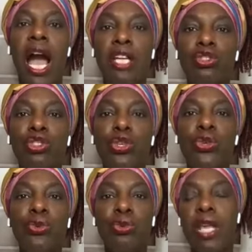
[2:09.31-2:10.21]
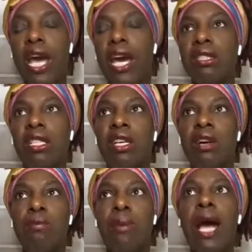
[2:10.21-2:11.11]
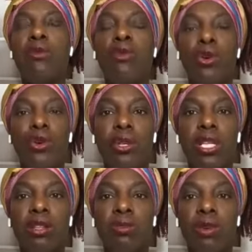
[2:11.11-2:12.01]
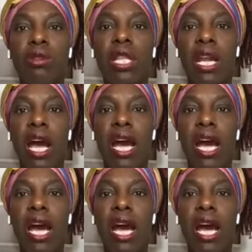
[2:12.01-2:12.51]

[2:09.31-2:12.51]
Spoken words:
I knew that my work and the work that